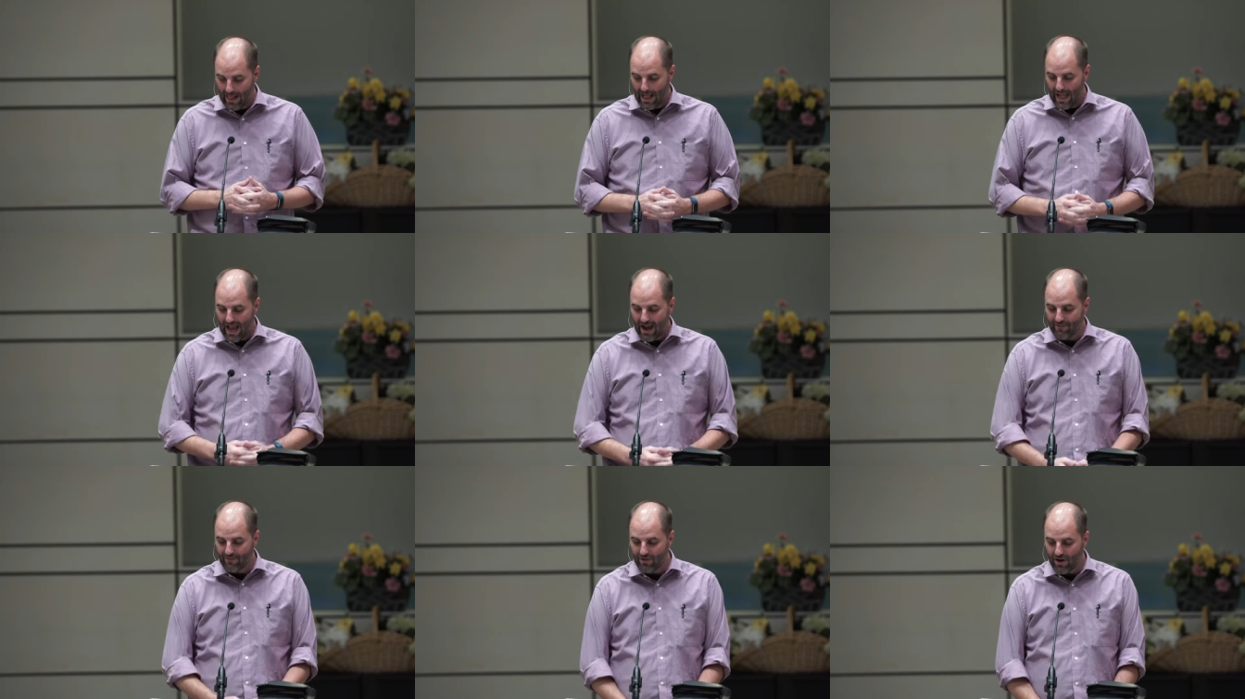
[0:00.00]

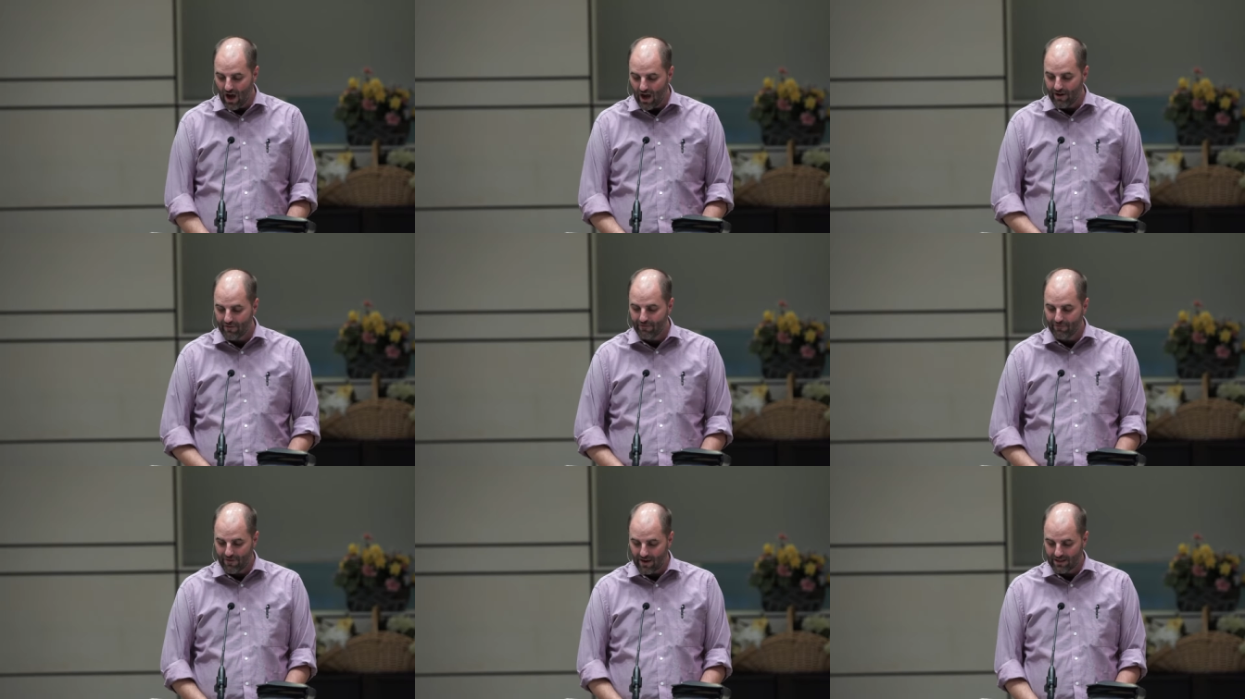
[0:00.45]
have not
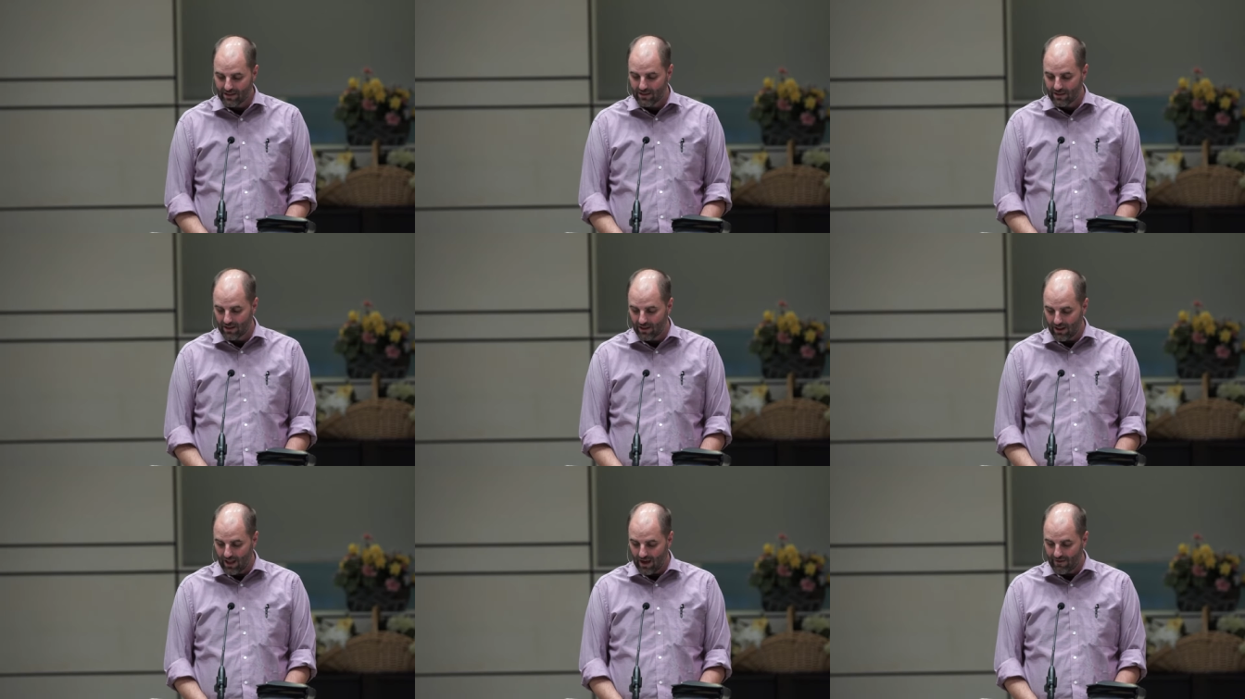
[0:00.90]
affected
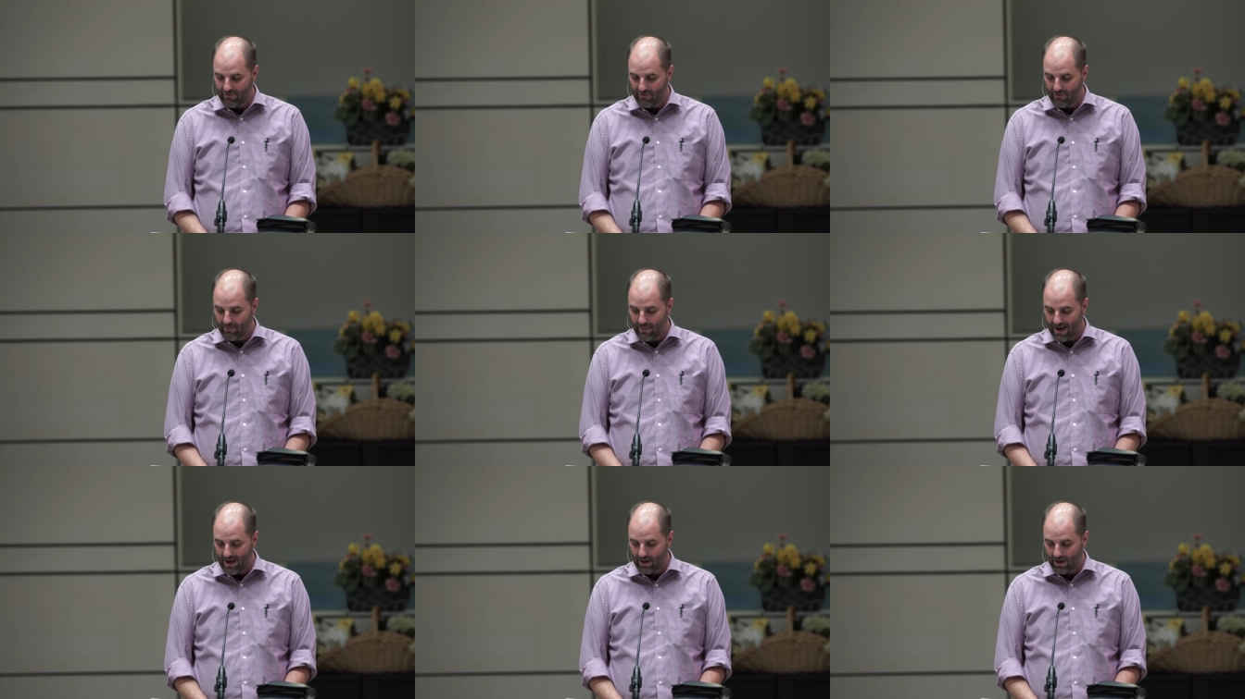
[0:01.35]
the life of
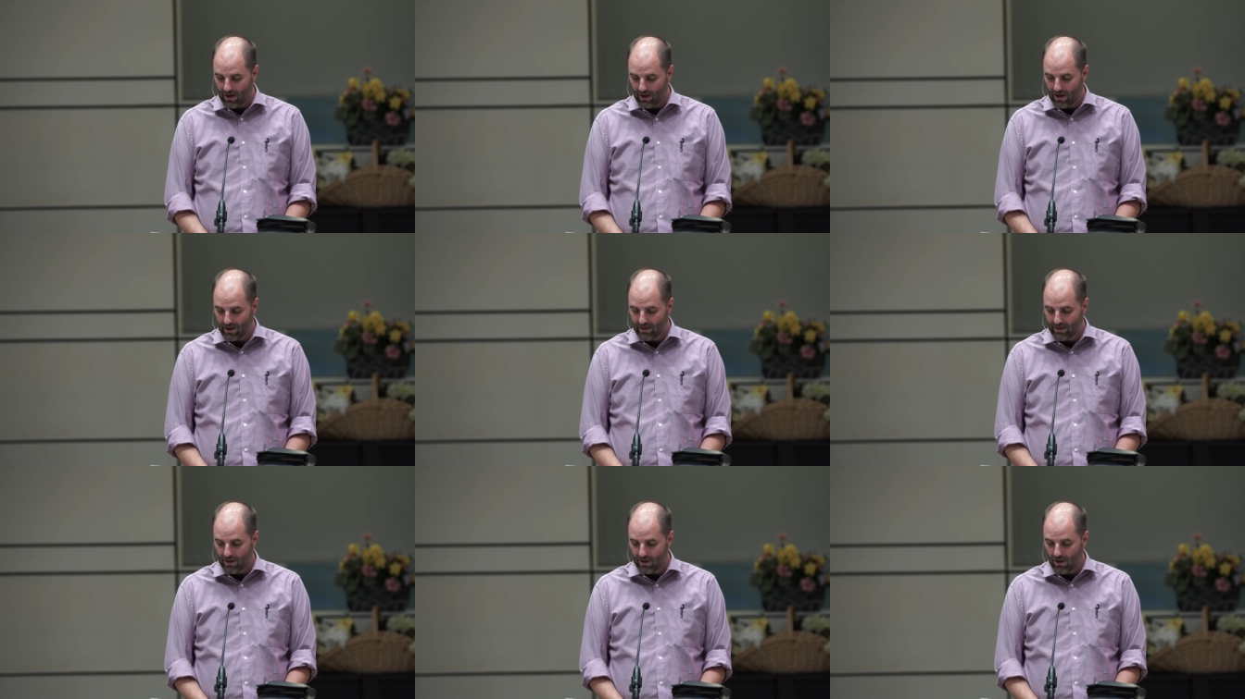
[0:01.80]

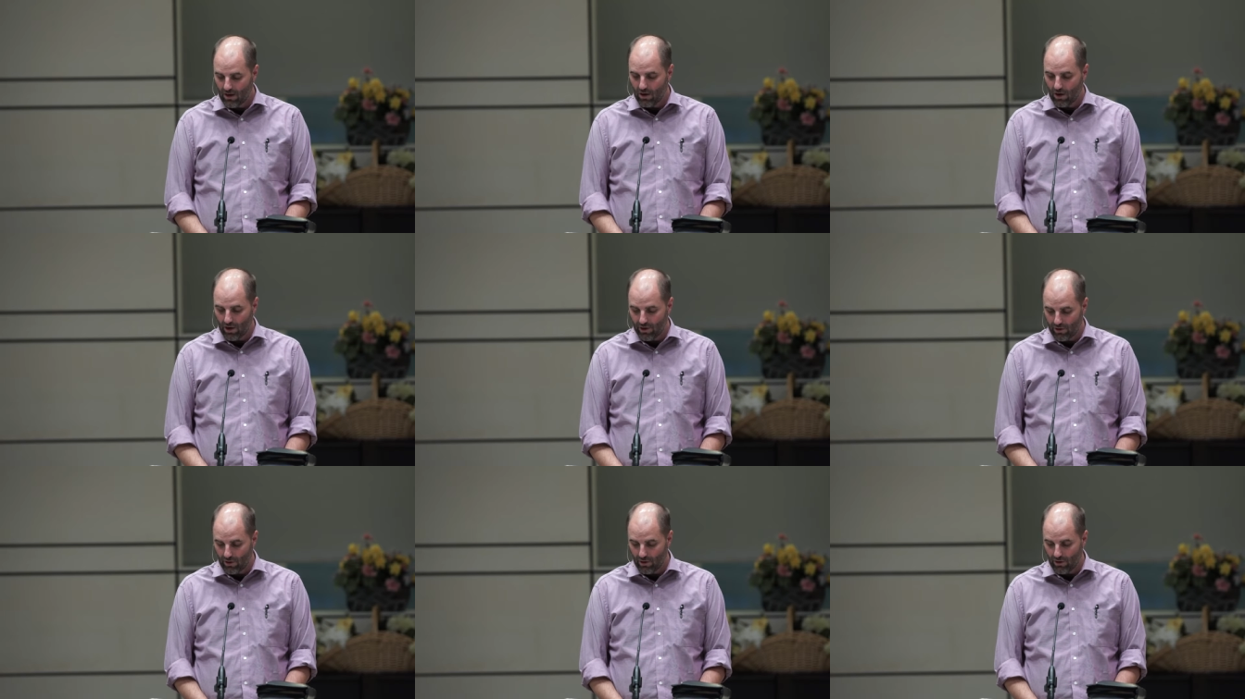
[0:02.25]
mankind
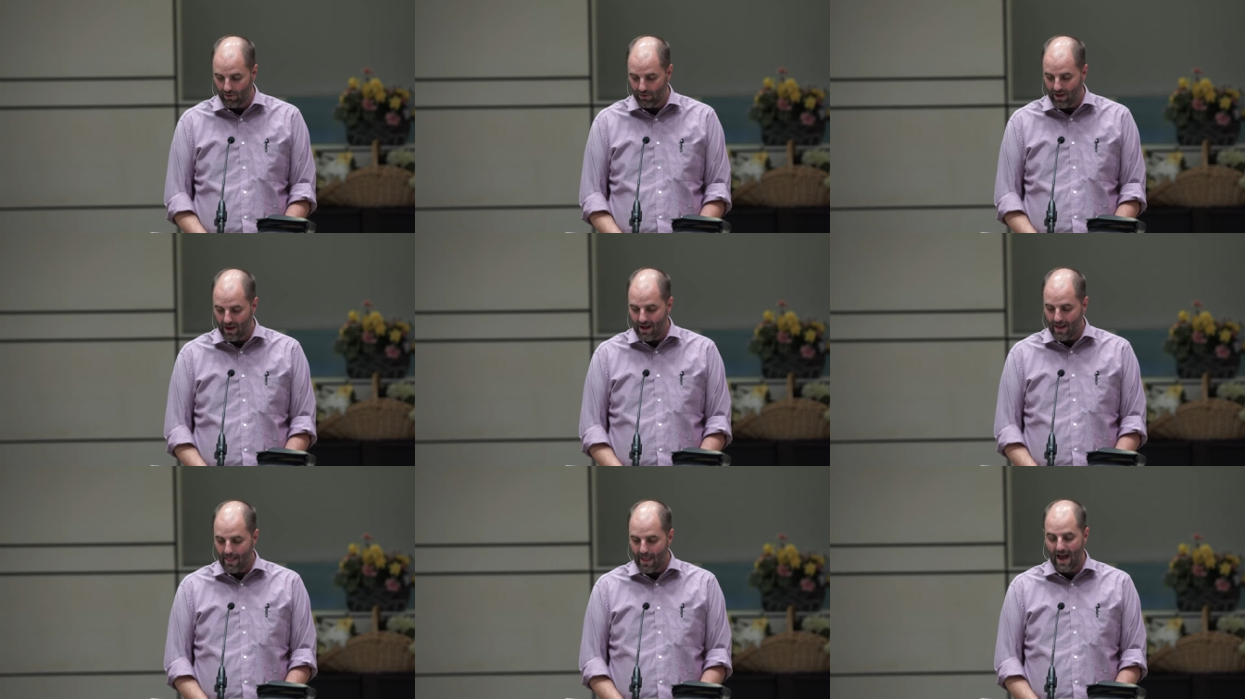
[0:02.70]
on earth
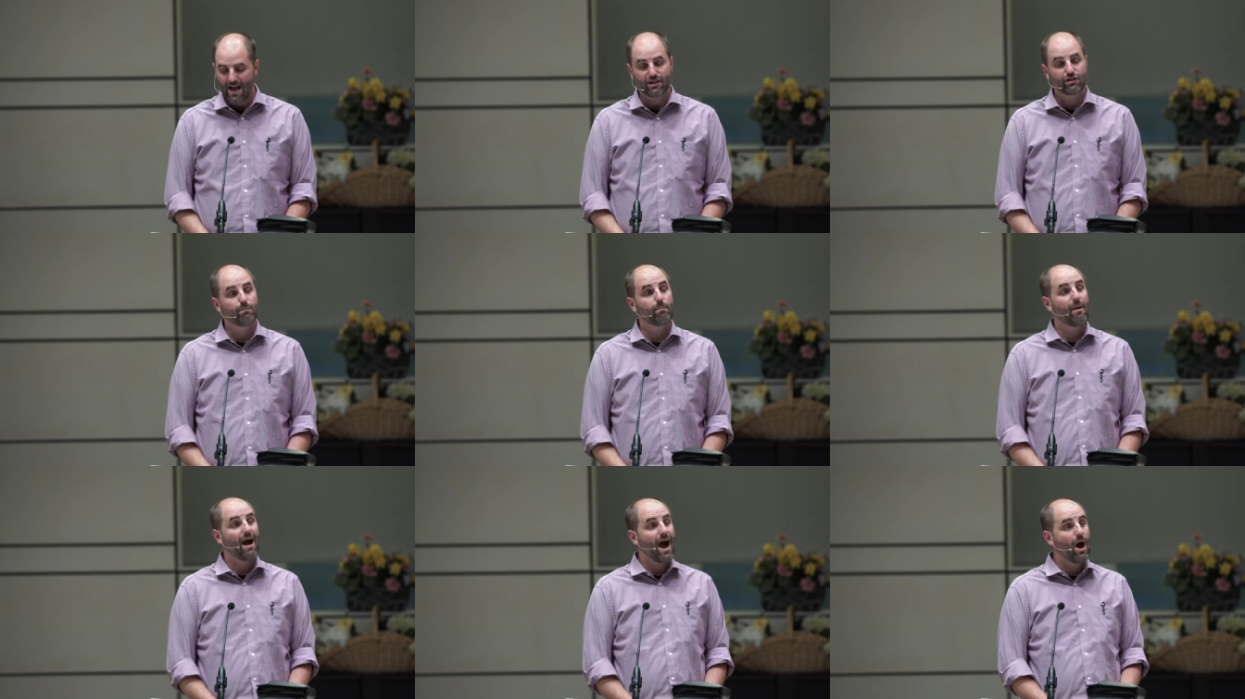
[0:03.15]
as
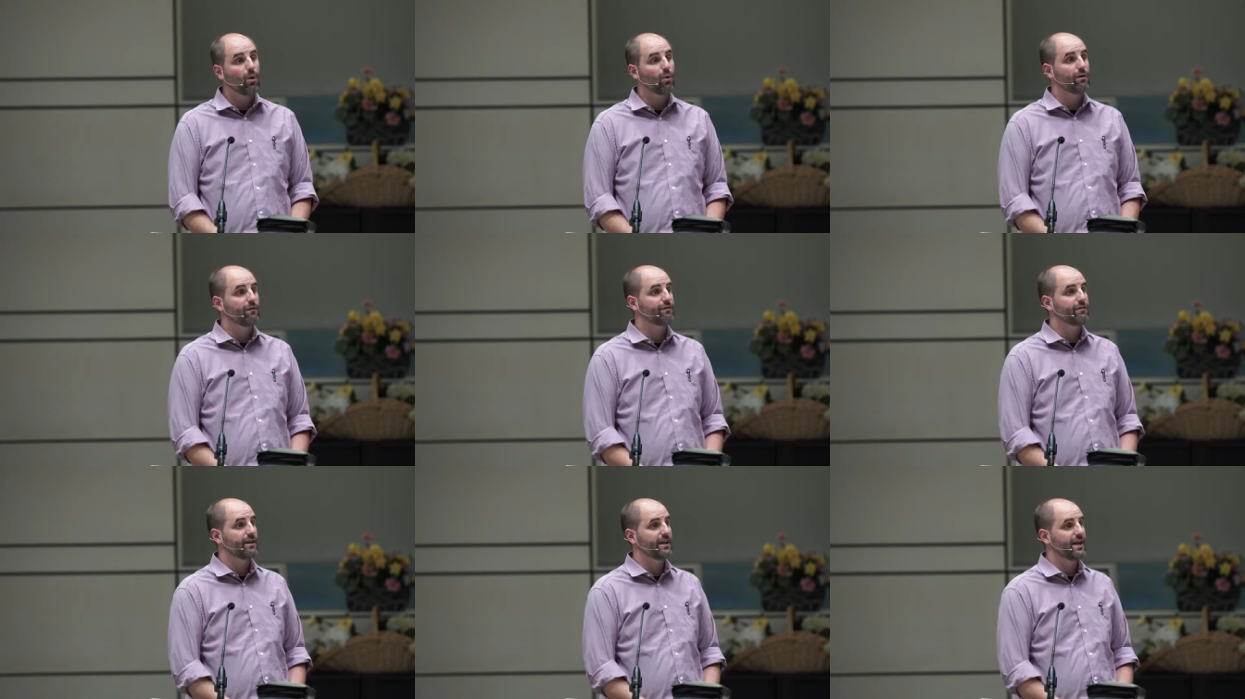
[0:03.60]

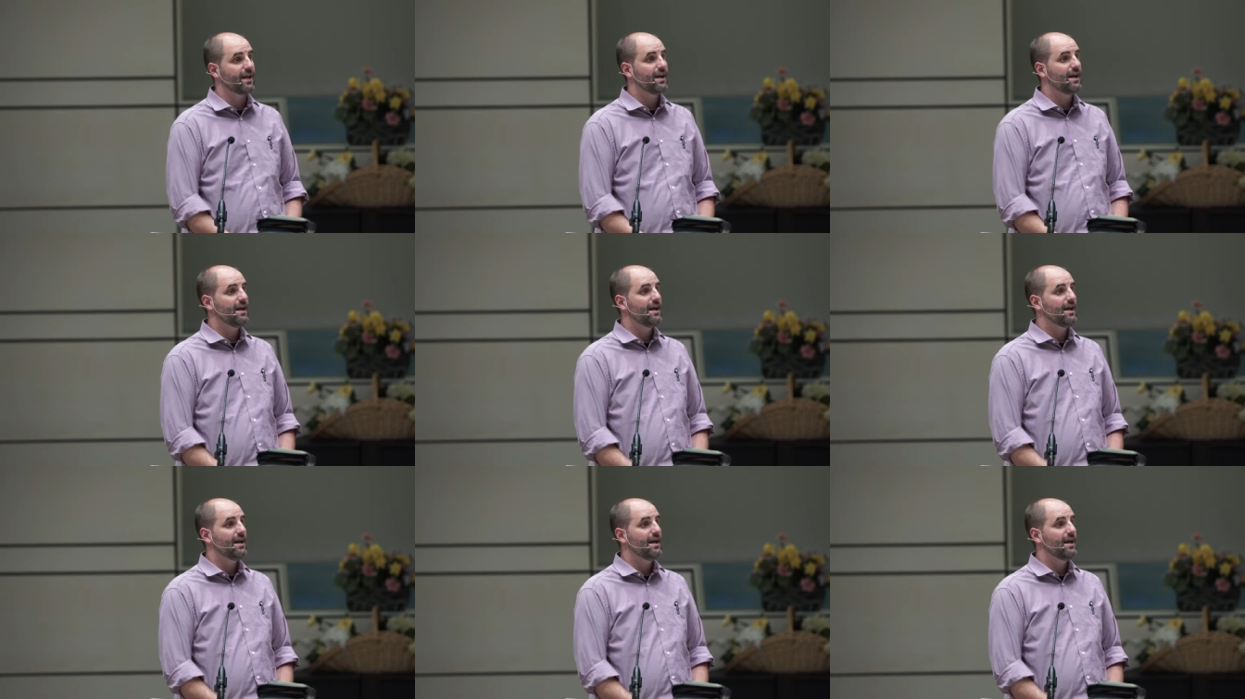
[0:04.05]
powerfully